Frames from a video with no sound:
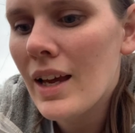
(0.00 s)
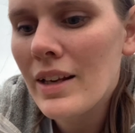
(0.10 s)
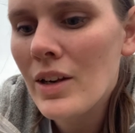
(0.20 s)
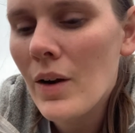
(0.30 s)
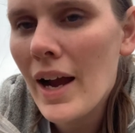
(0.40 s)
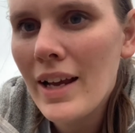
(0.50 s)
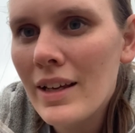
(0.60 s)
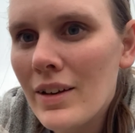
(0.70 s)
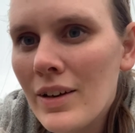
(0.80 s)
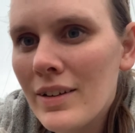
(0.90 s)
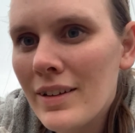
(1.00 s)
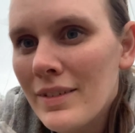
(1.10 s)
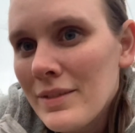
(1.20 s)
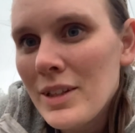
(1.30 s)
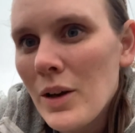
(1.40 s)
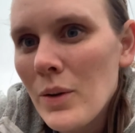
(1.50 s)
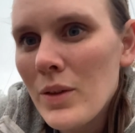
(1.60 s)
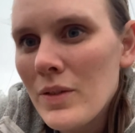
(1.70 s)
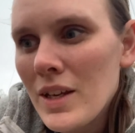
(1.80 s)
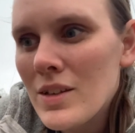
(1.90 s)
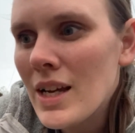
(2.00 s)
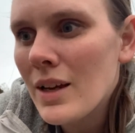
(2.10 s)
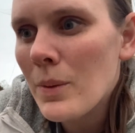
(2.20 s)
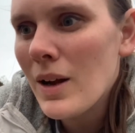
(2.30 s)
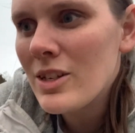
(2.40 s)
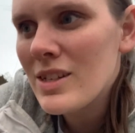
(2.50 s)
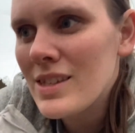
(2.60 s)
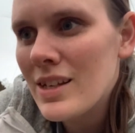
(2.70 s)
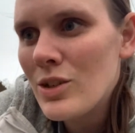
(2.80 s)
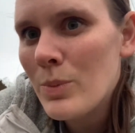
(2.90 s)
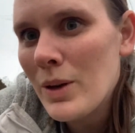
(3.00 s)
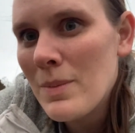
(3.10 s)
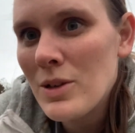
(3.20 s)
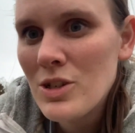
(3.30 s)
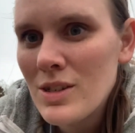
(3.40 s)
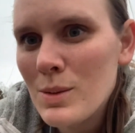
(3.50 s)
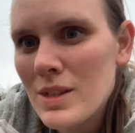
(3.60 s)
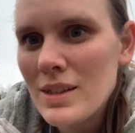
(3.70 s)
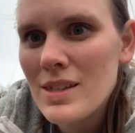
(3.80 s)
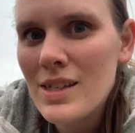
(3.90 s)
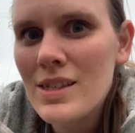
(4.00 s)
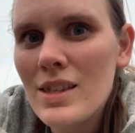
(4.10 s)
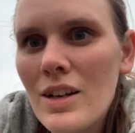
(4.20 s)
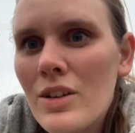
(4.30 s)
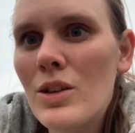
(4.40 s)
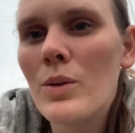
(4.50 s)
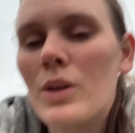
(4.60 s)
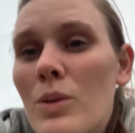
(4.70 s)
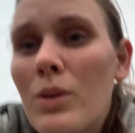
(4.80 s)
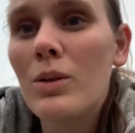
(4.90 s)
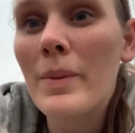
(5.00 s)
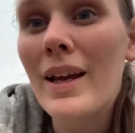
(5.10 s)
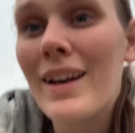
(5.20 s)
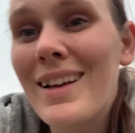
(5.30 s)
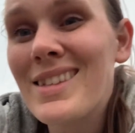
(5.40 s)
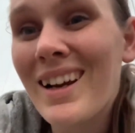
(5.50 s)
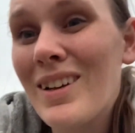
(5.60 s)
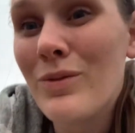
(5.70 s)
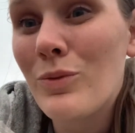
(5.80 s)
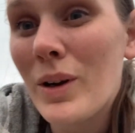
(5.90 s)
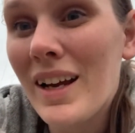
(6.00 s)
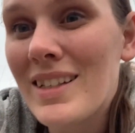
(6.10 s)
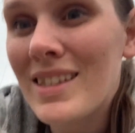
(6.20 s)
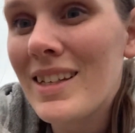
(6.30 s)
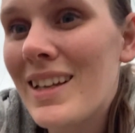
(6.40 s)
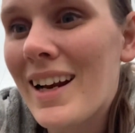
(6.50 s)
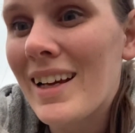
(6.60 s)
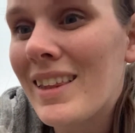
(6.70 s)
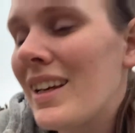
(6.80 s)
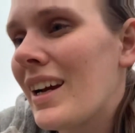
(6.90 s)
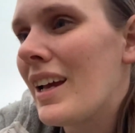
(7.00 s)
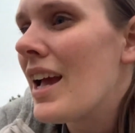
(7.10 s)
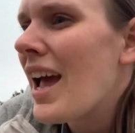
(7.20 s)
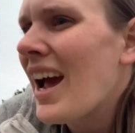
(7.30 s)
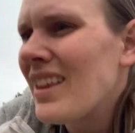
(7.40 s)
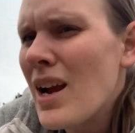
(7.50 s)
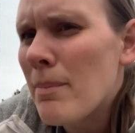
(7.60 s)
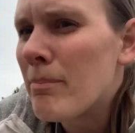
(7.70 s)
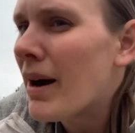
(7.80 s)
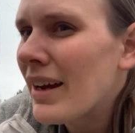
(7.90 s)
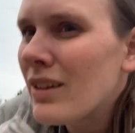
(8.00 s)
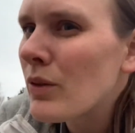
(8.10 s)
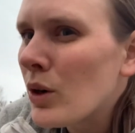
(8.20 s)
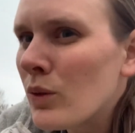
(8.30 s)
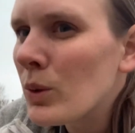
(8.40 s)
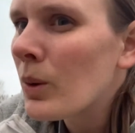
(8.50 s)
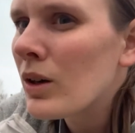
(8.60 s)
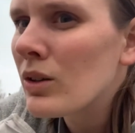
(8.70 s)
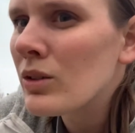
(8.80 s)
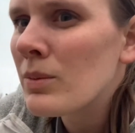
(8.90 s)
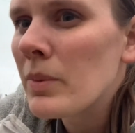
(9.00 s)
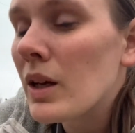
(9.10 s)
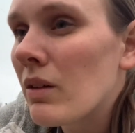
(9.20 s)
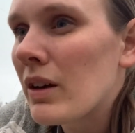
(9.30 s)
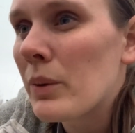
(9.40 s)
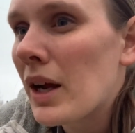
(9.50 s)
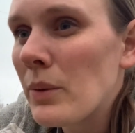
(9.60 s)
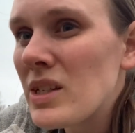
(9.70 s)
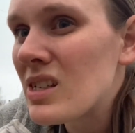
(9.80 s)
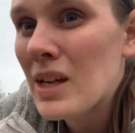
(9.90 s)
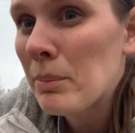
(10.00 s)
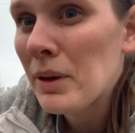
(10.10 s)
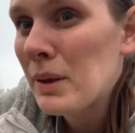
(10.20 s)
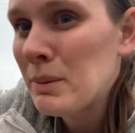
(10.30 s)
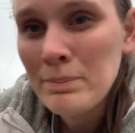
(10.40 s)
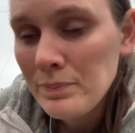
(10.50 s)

you know, the videos I had watched, it said you pretty much just stick the seeds in there and you ignore them, and that's kind of what I did. And I think I might have overwatered them, but like when I went to separate them,